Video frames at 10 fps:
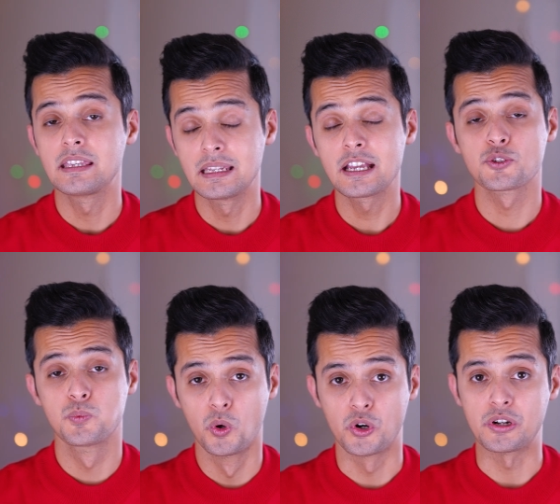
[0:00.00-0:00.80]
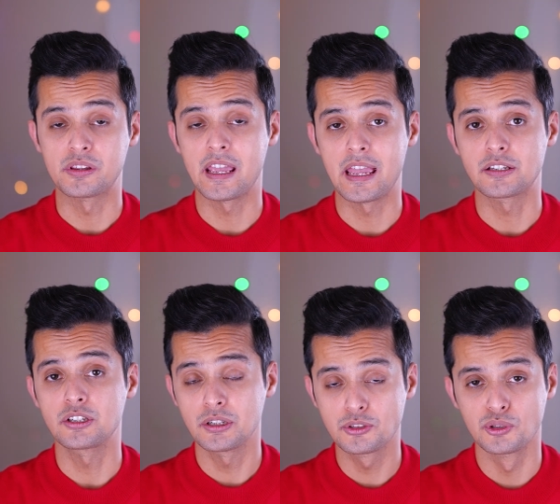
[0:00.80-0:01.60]
The next word that
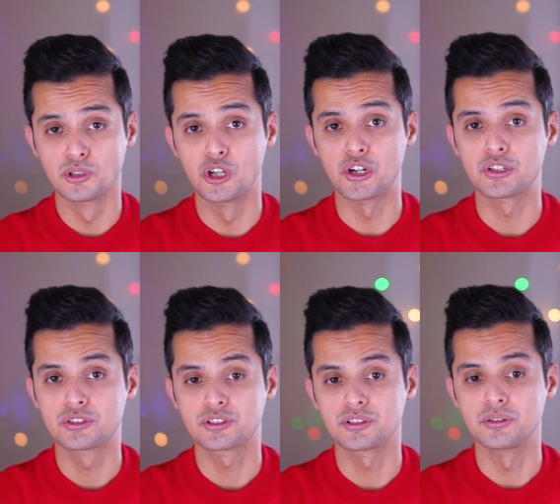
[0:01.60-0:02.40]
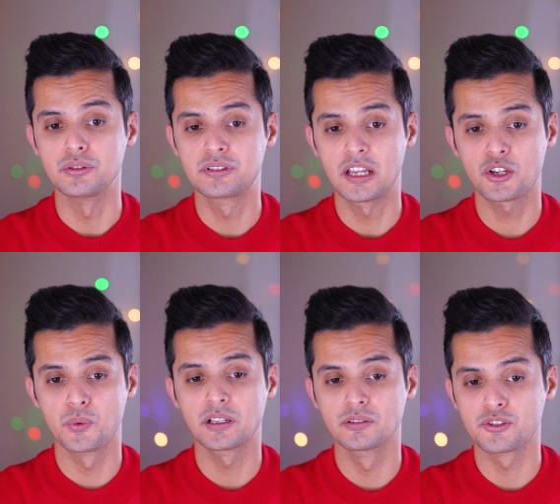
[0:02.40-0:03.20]
you need to learn to take
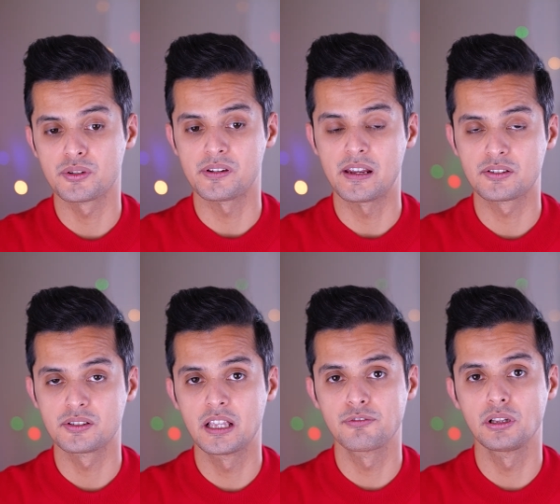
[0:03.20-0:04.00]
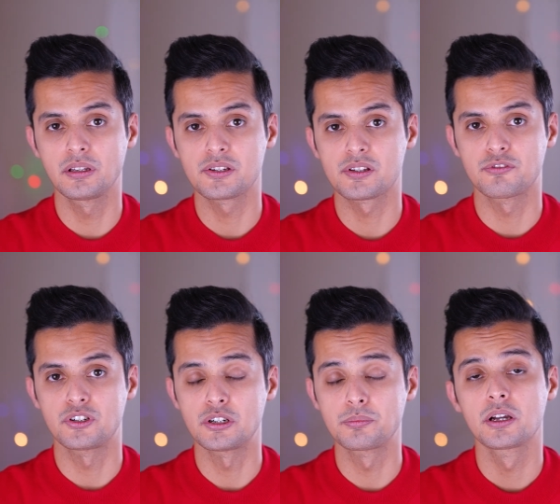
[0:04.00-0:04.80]
your English to the next level is the
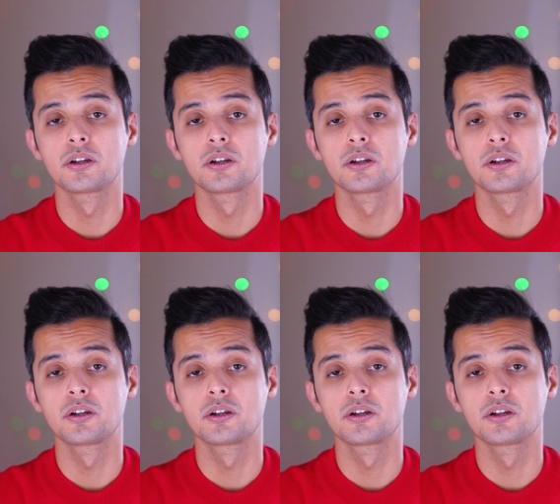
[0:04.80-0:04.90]
verb